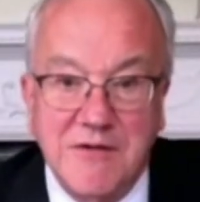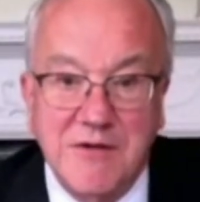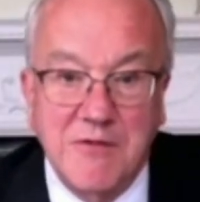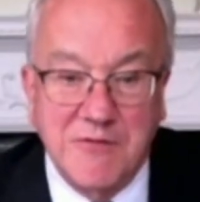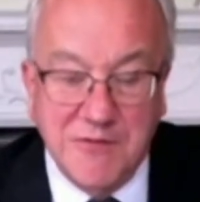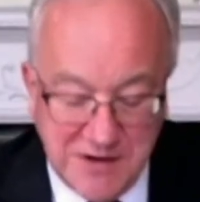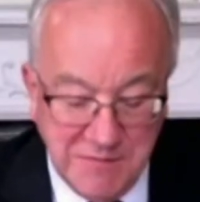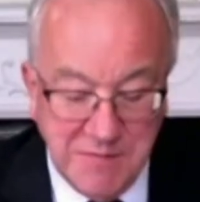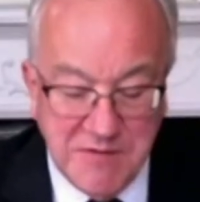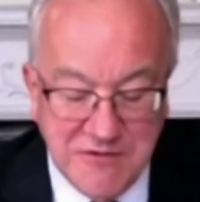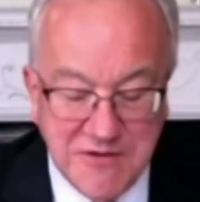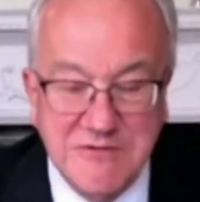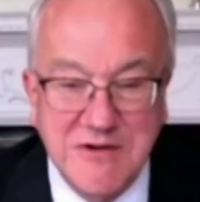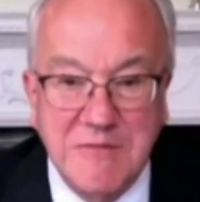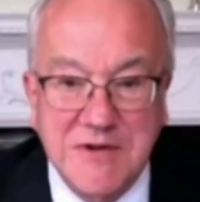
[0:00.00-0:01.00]
Forgive me for
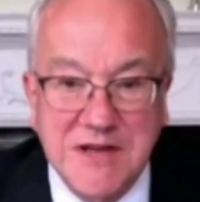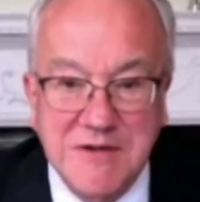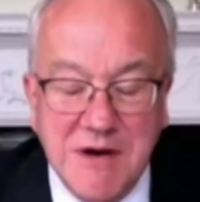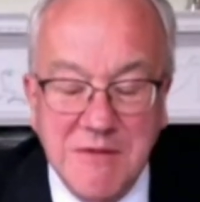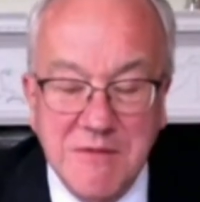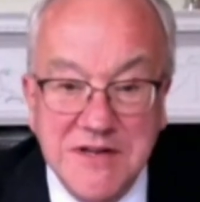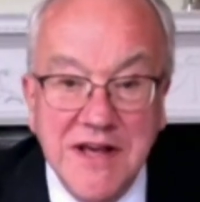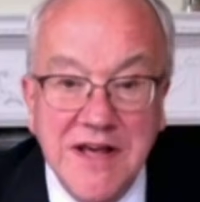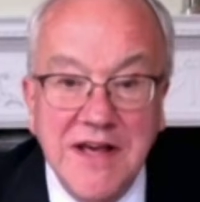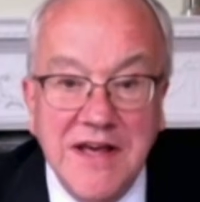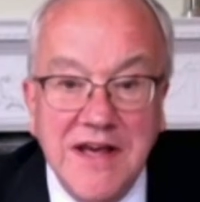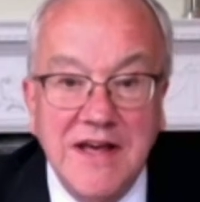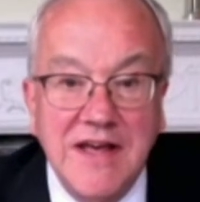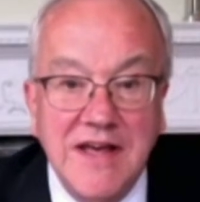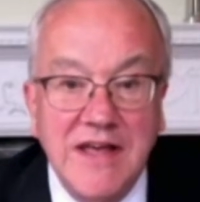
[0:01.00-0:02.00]
interrupting a moment.
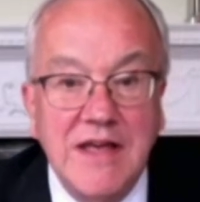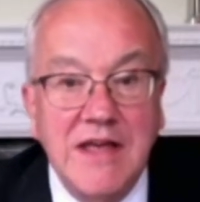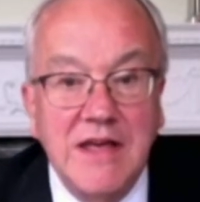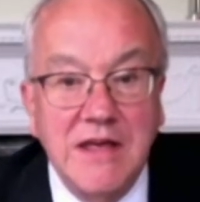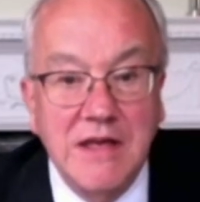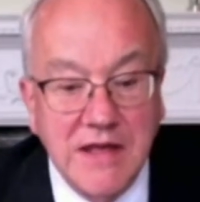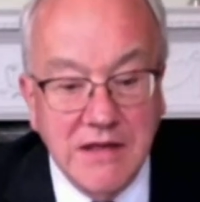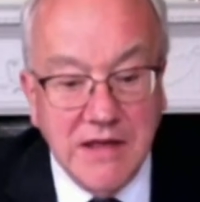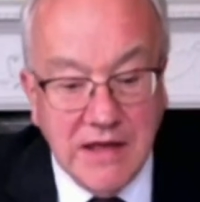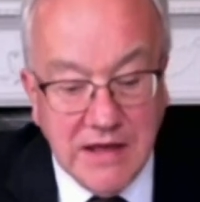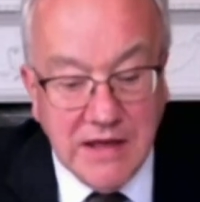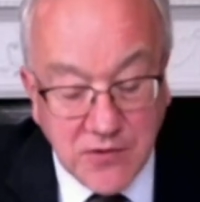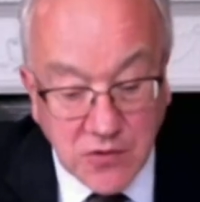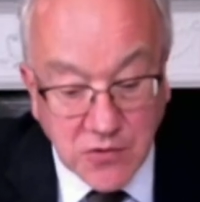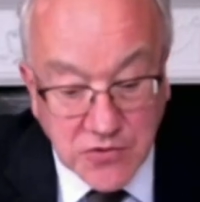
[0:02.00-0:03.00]

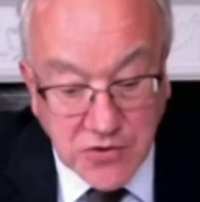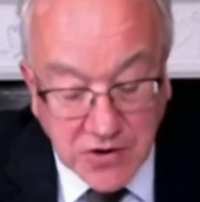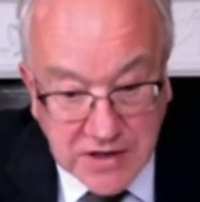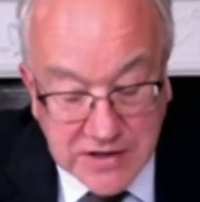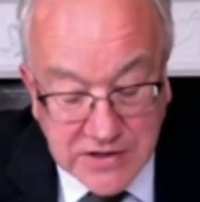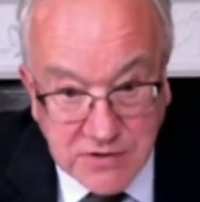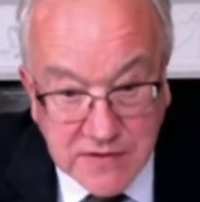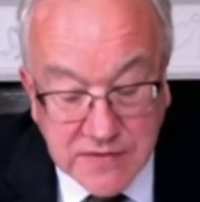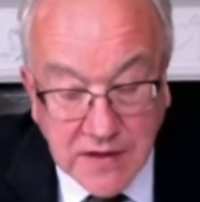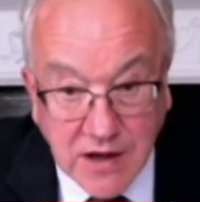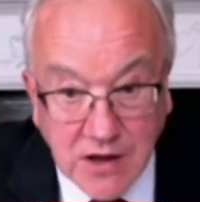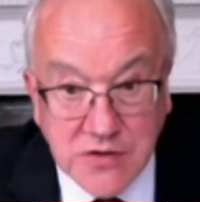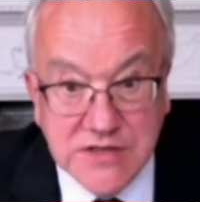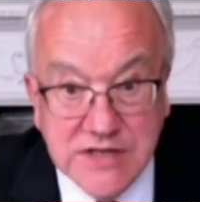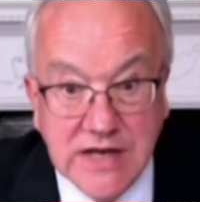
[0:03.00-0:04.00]
If you're not going to read the
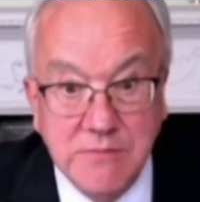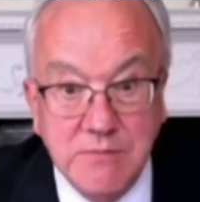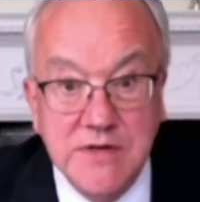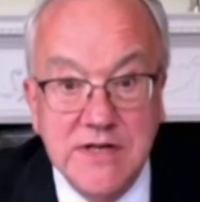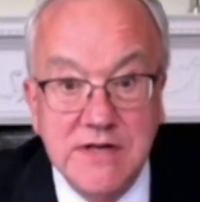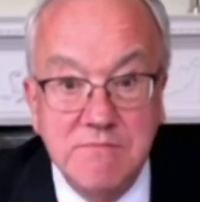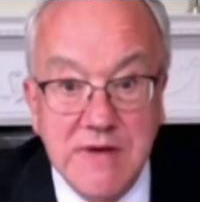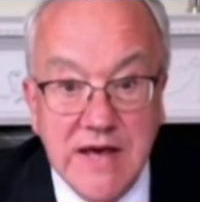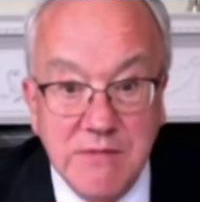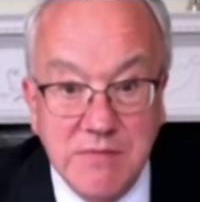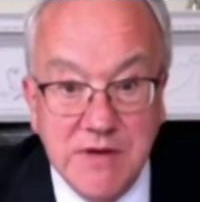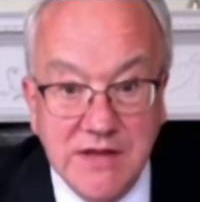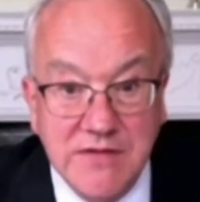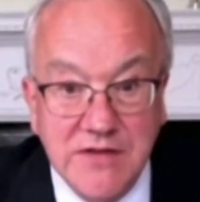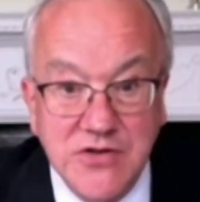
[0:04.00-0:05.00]
whole statement, it may
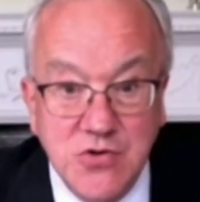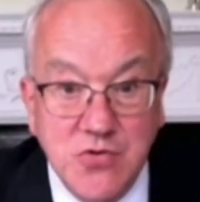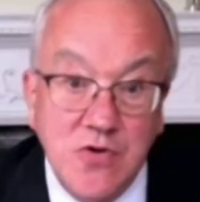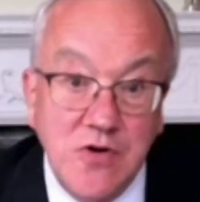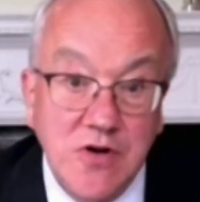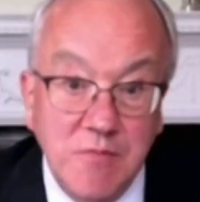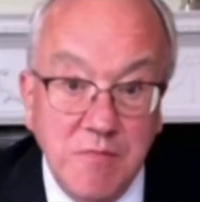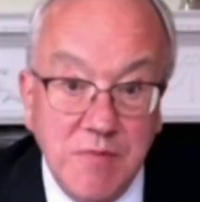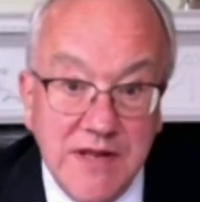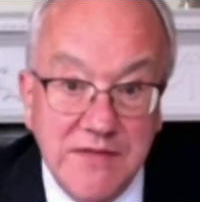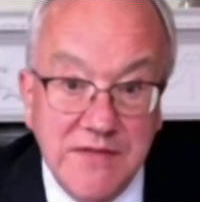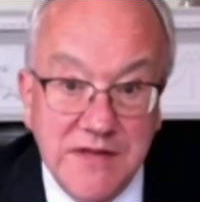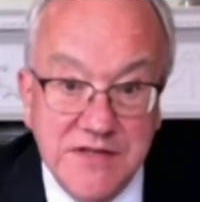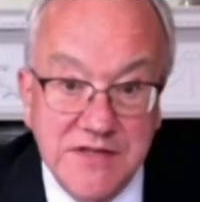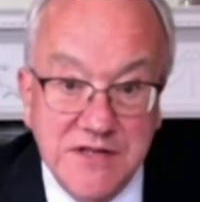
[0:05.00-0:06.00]
be that you can complete
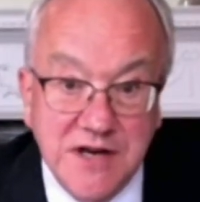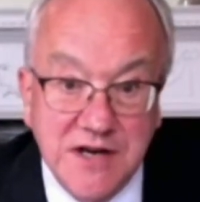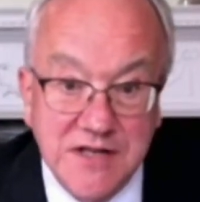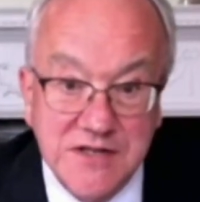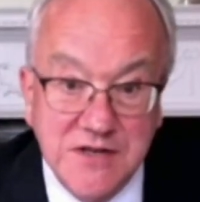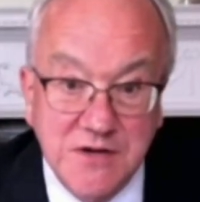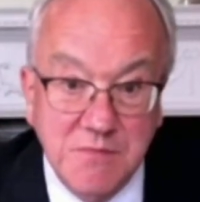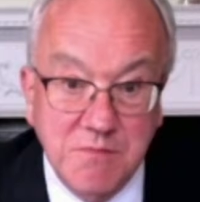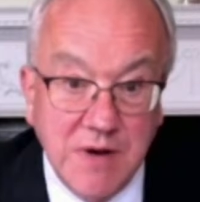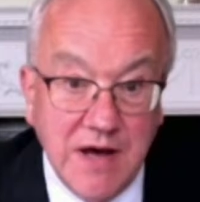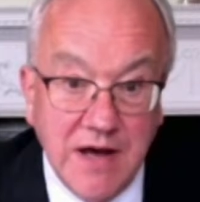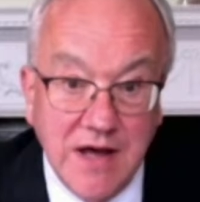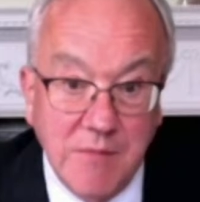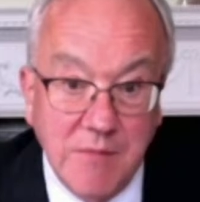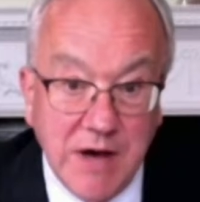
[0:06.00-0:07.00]
this task
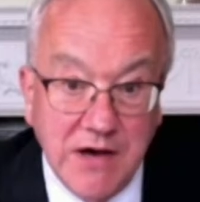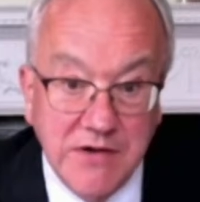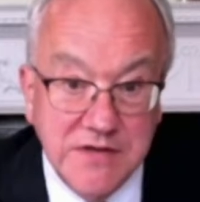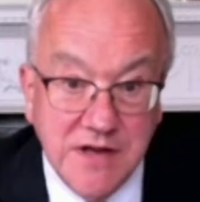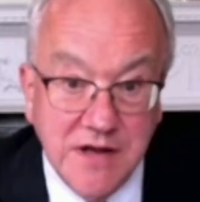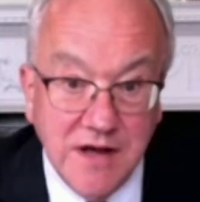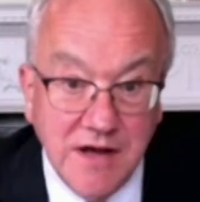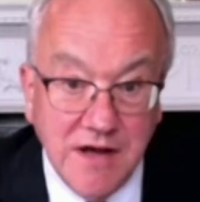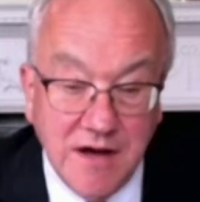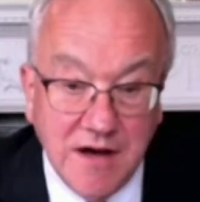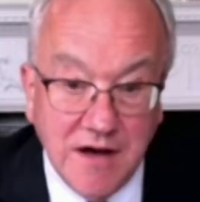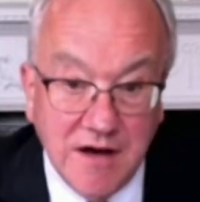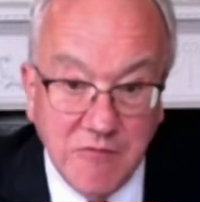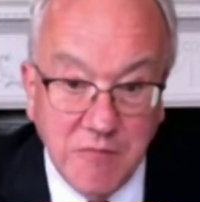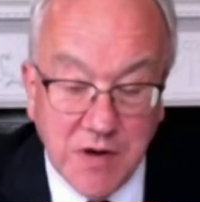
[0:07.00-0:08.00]
by about
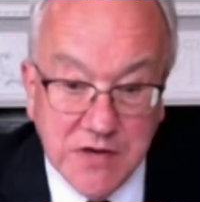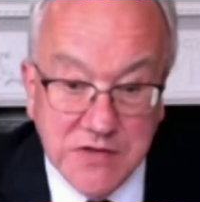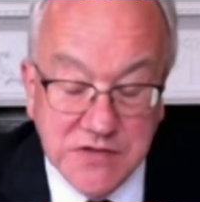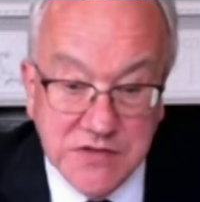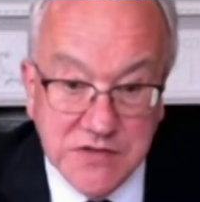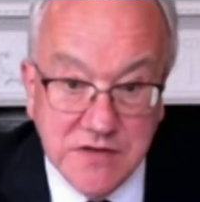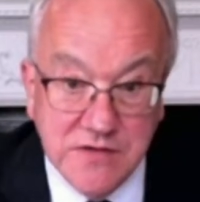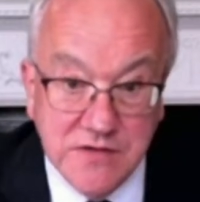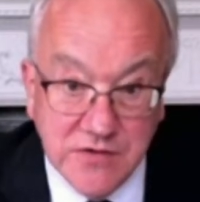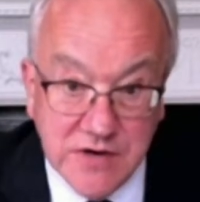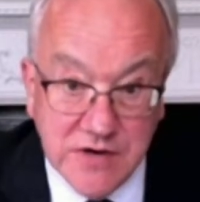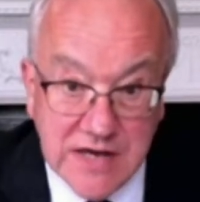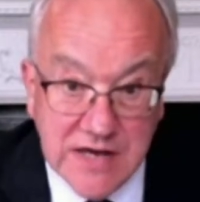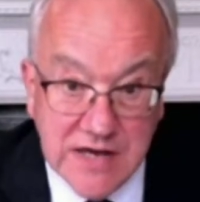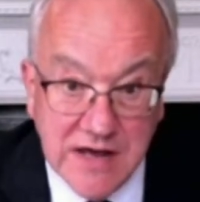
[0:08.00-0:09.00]

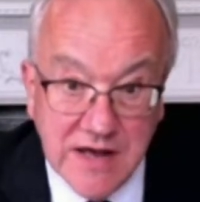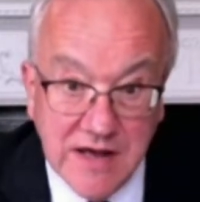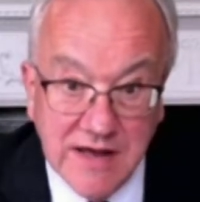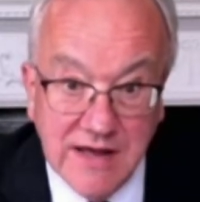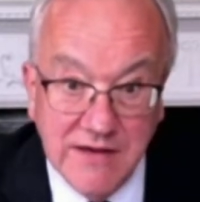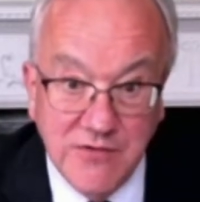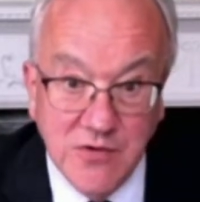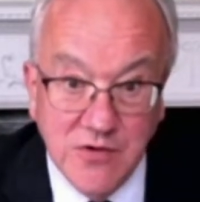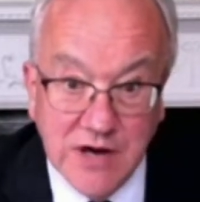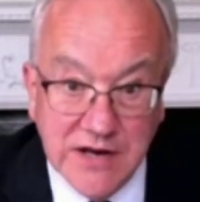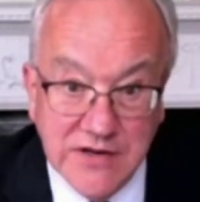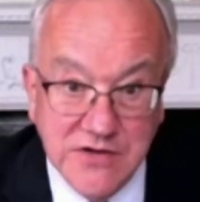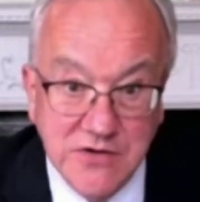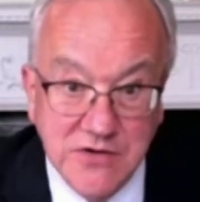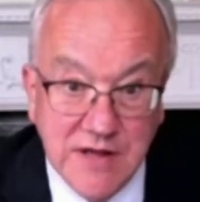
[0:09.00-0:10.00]
3:30. If you're going
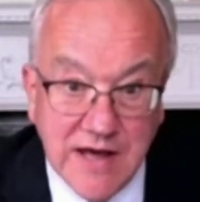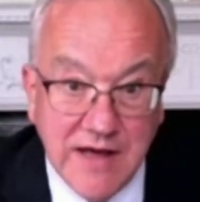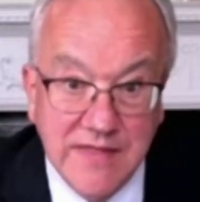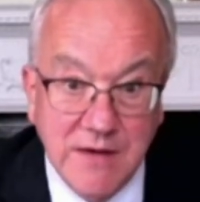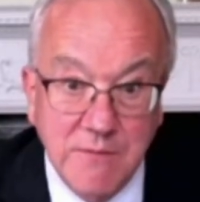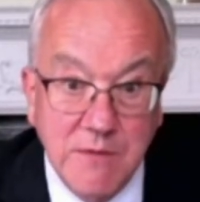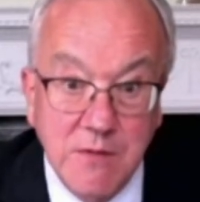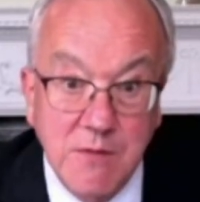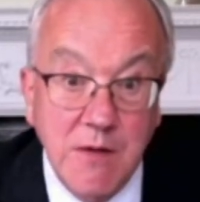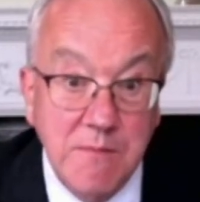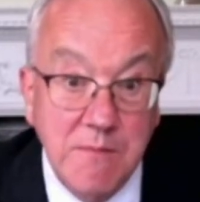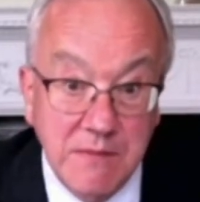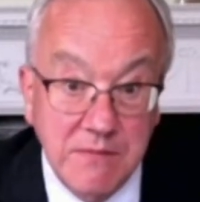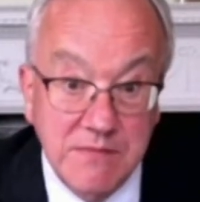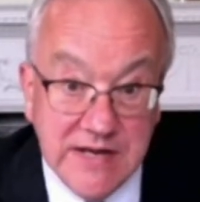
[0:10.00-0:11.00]
to do that, then we won't
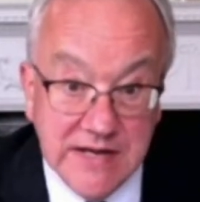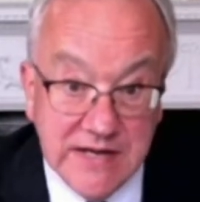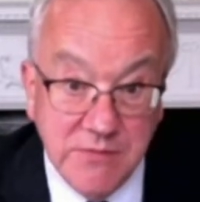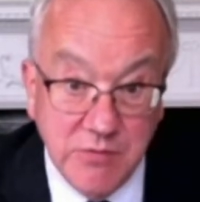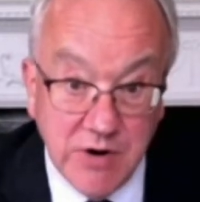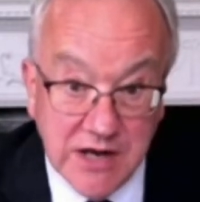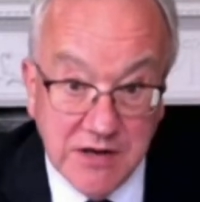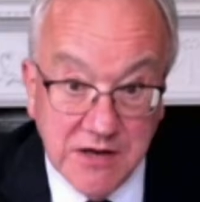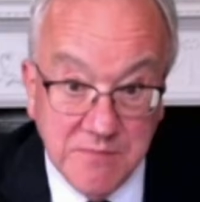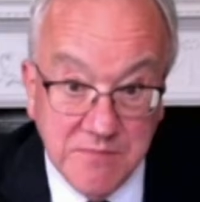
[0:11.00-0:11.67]
take a break.